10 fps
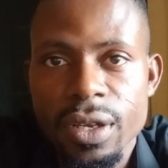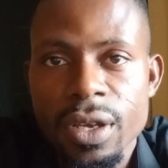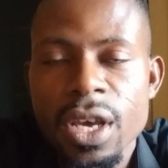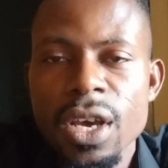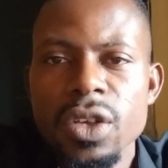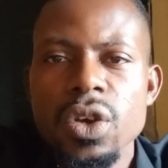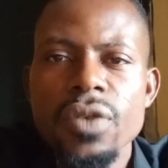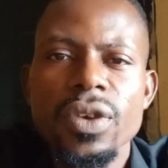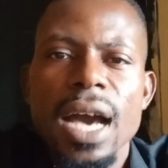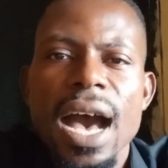So if you
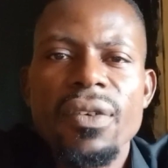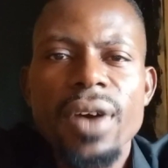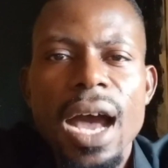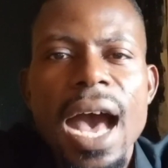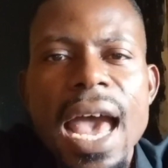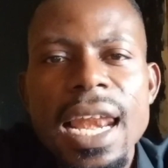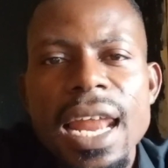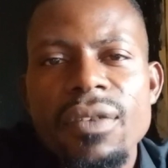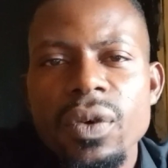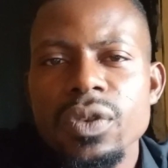have high
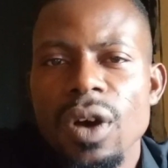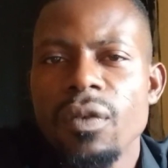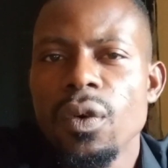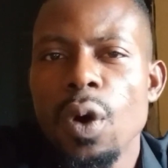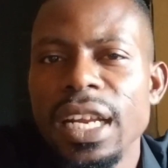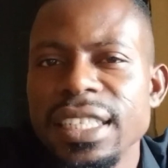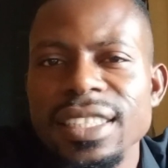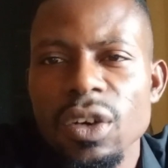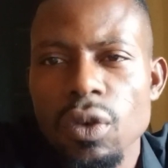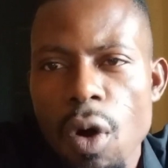levels of
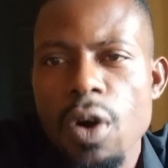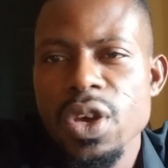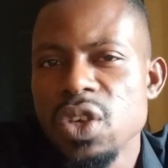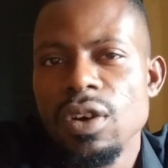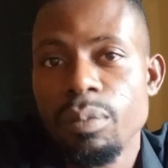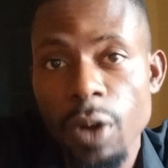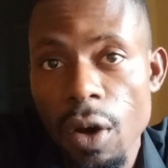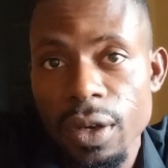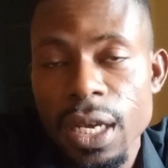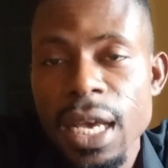cholesterol in your blood,
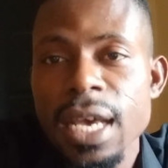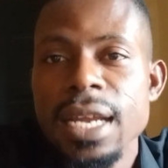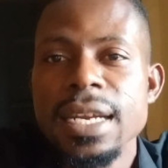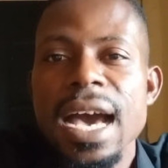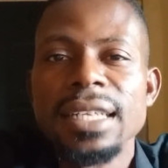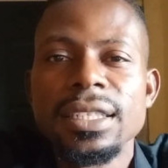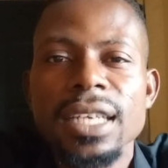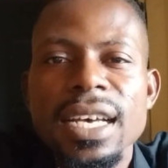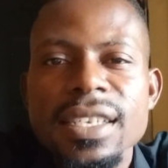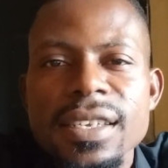there are
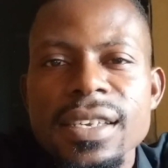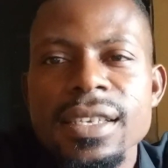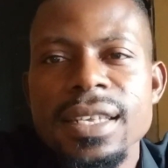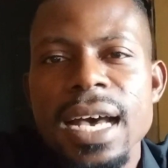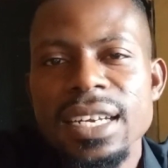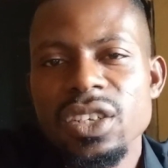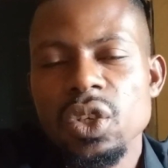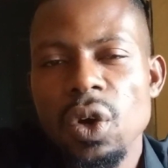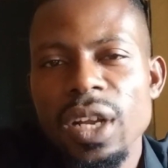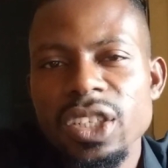chances that this
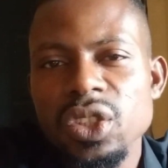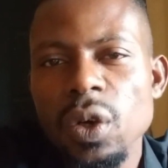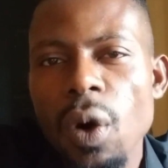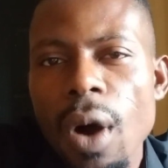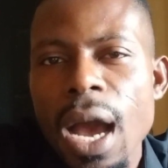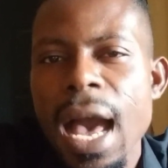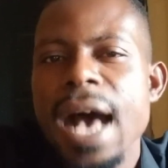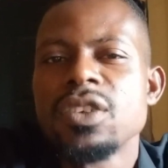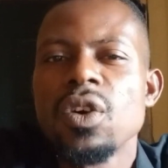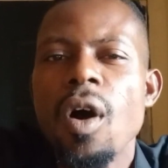cholesterol
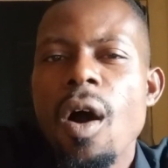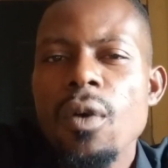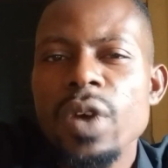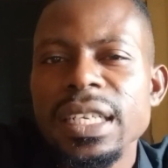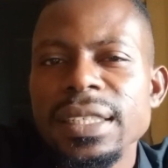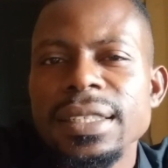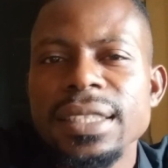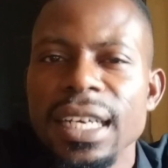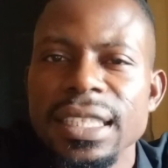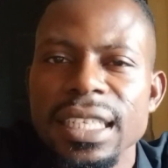has already
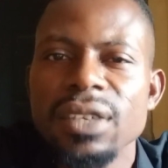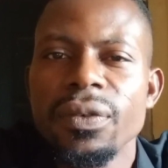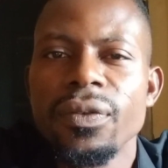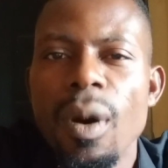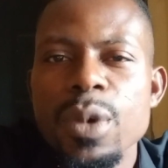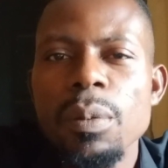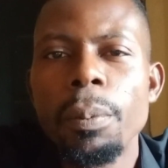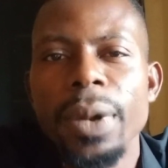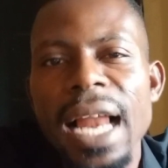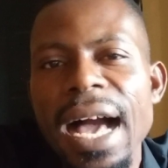started forming
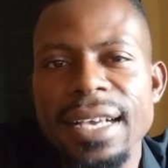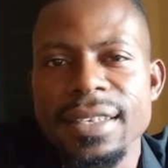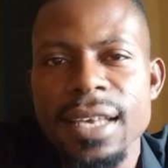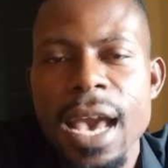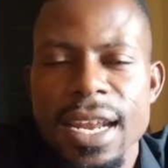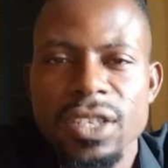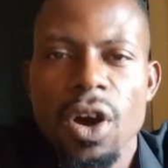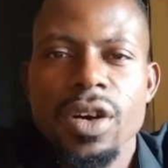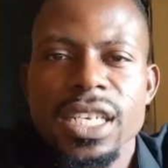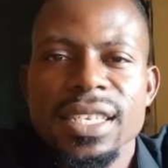plaques, that's already
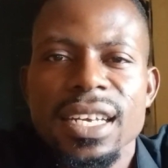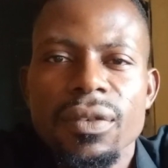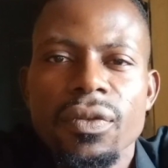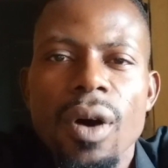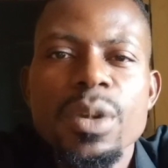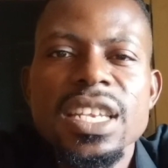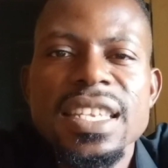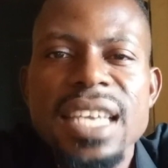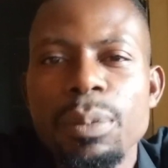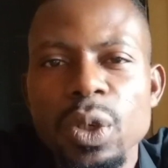started forming
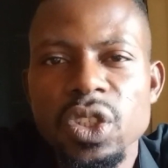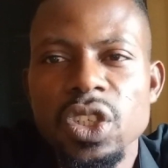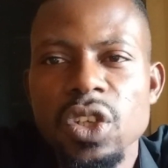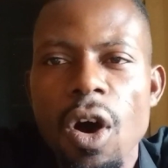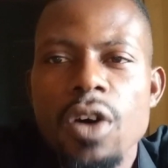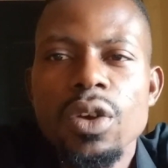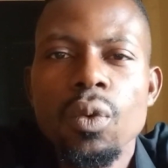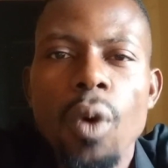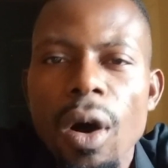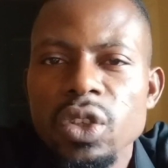deposit on the
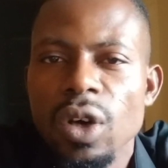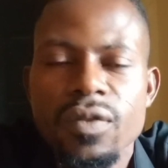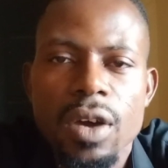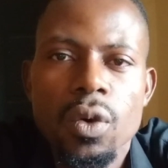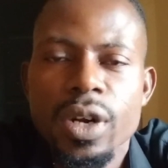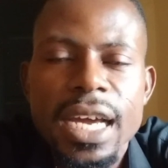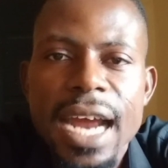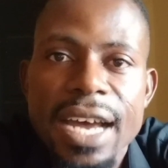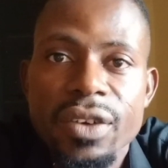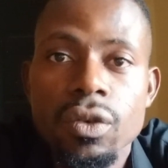walls of your coronary
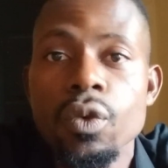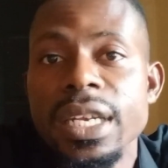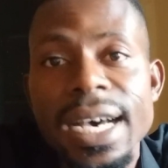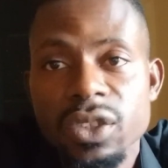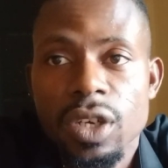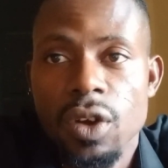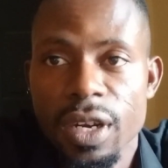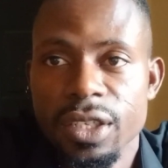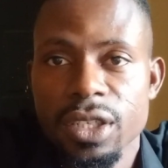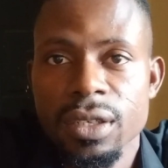artery without your
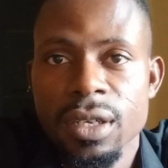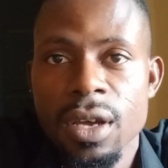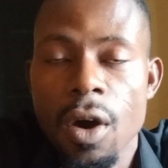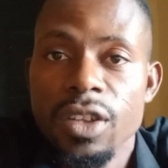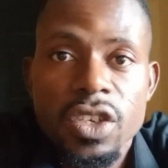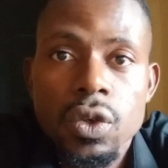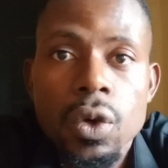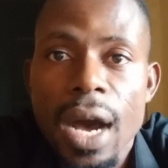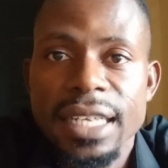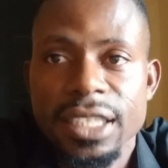knowledge until you go
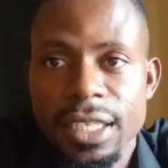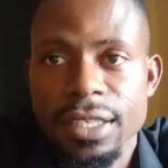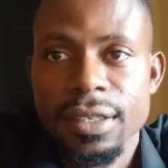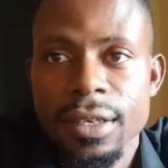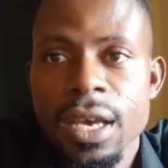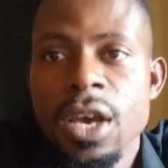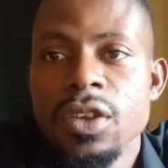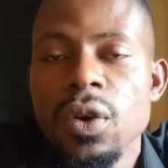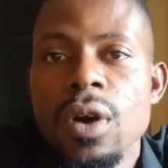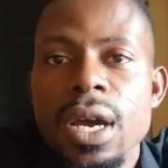and check it. So
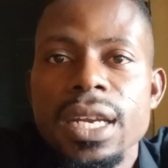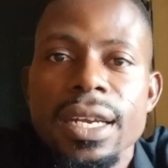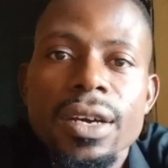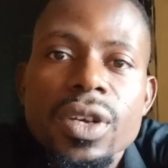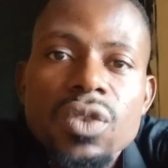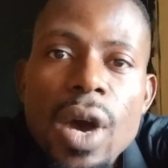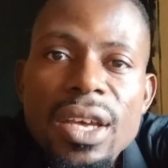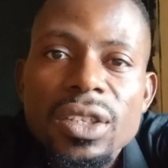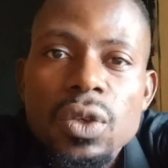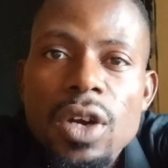the reason why
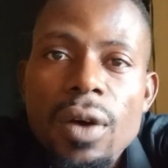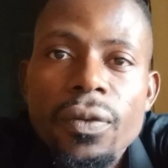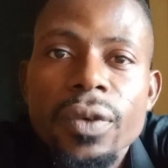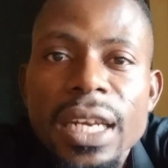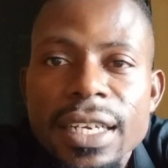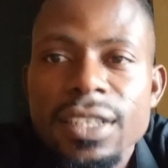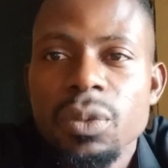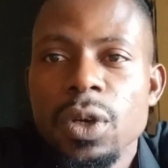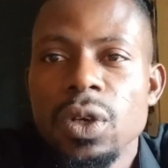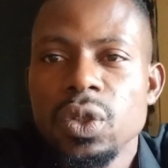you're not feeling it is
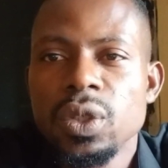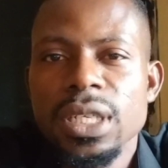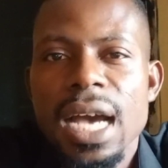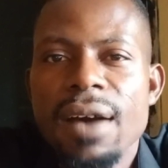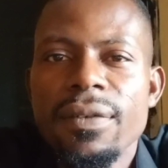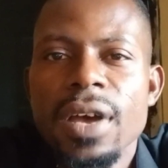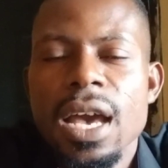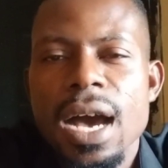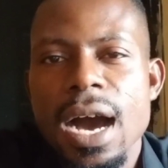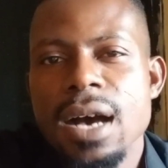because you still have
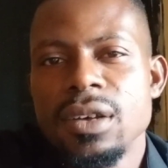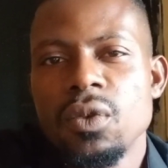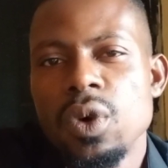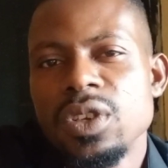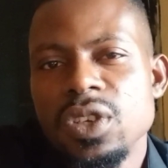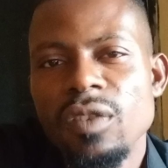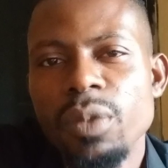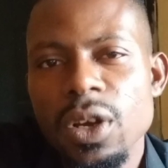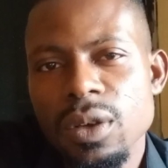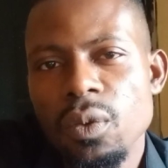
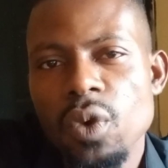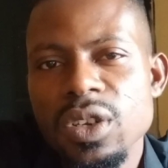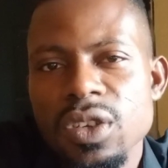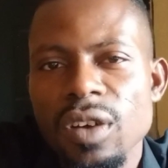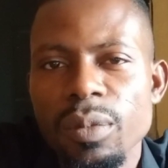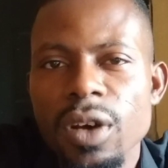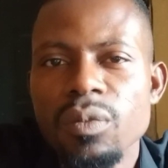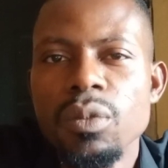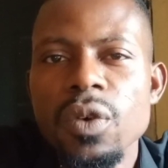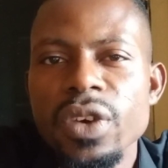some quantity of blood
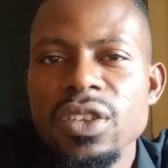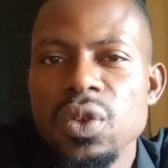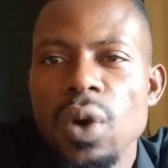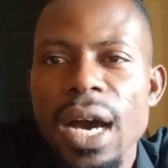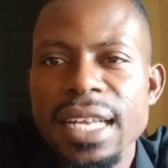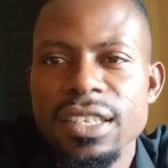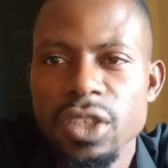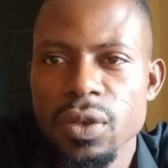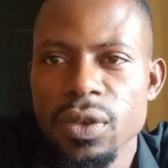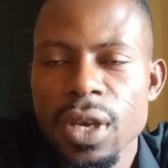moving to your heart
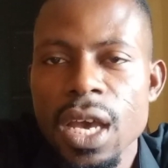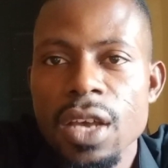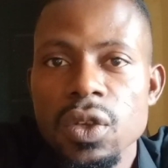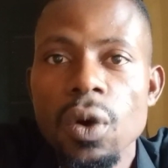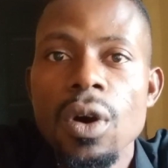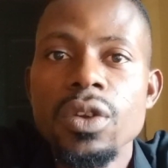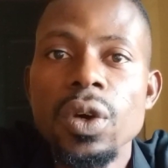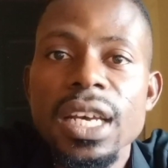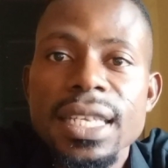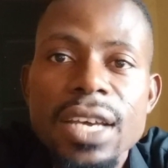tissues. So the only
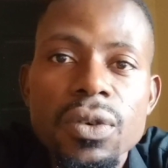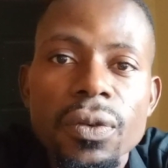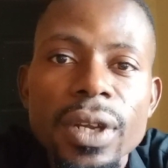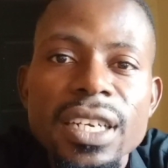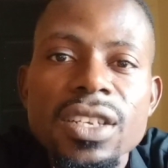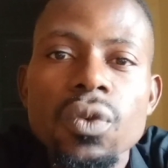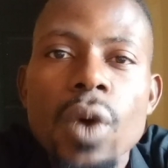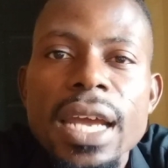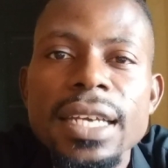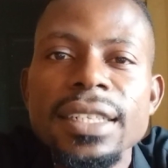time you will feel it is when
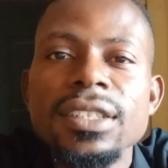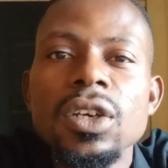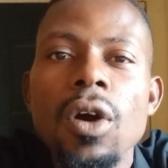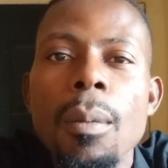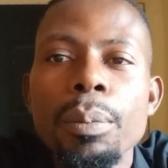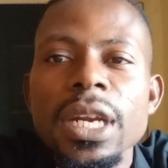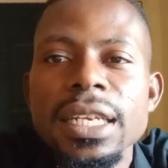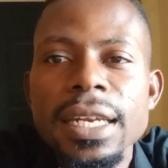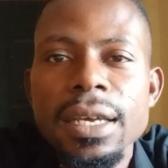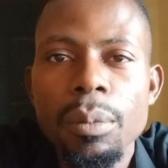it is
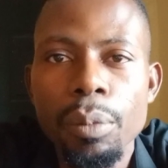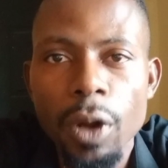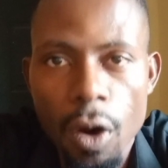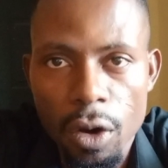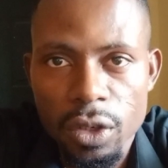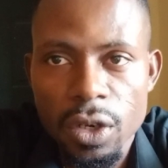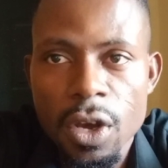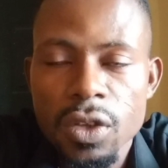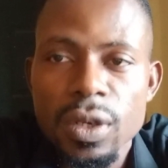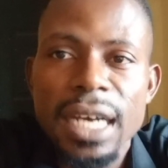completely blocked. So
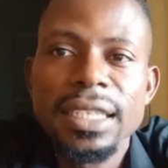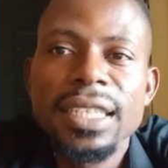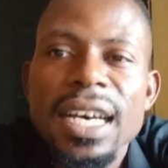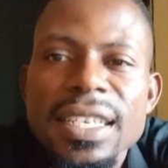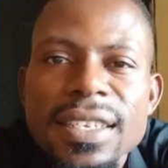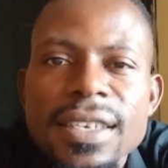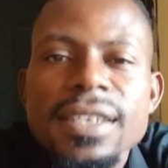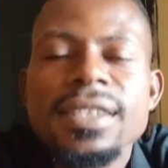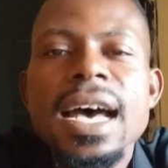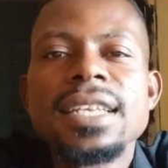there are chances
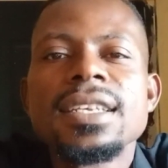that